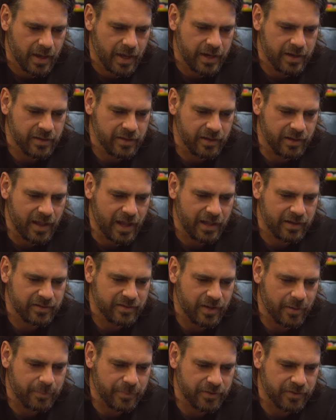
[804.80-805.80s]
And in the
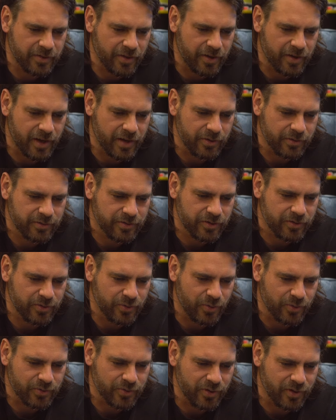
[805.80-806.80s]
last episode, I also
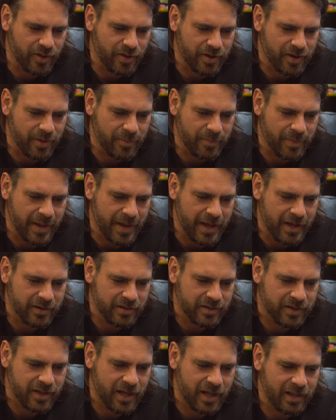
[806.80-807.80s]
talked a lot
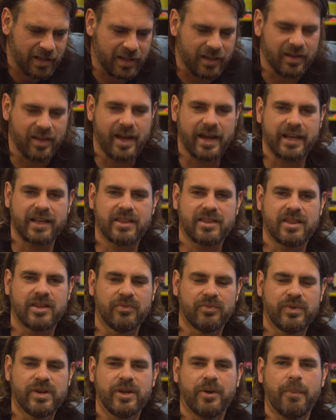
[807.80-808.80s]
about color. Like the
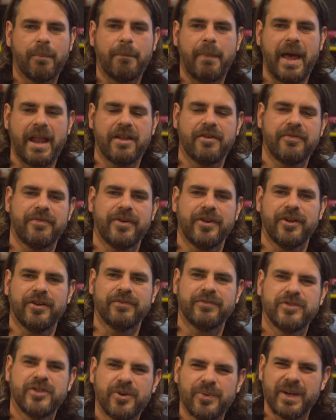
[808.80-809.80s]
real benefit
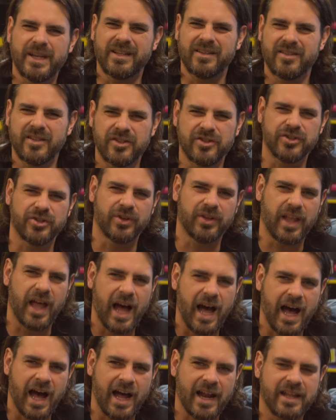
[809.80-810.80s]
of doing digital
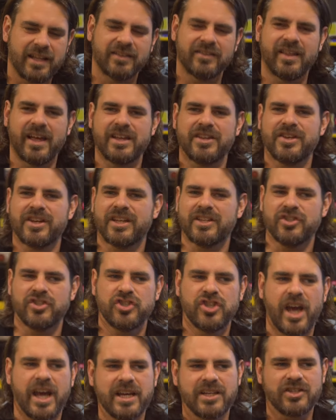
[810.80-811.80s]
art is that you can
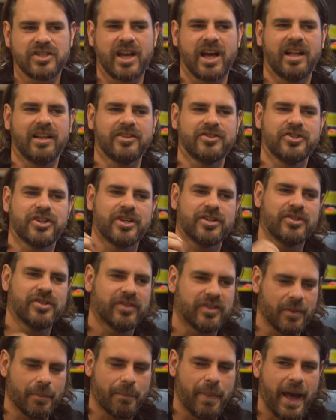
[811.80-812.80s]
change colors. You can
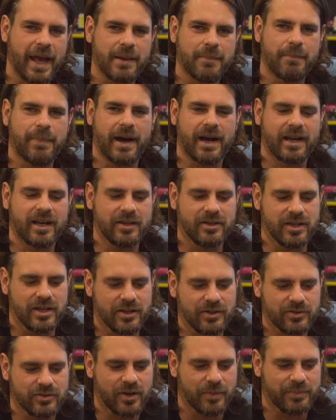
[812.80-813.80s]
use the paint bucket. You
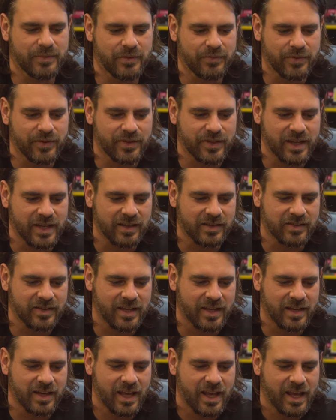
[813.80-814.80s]
can drop different things
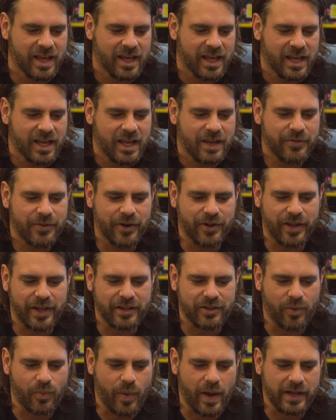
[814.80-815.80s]
in. If you don't
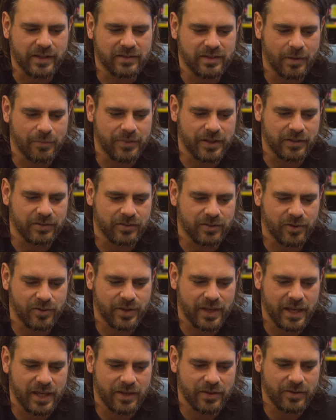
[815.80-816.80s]
like the way something's
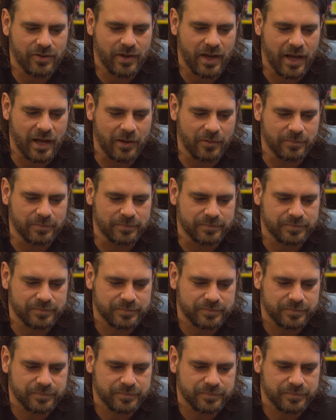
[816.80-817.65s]
looking, um,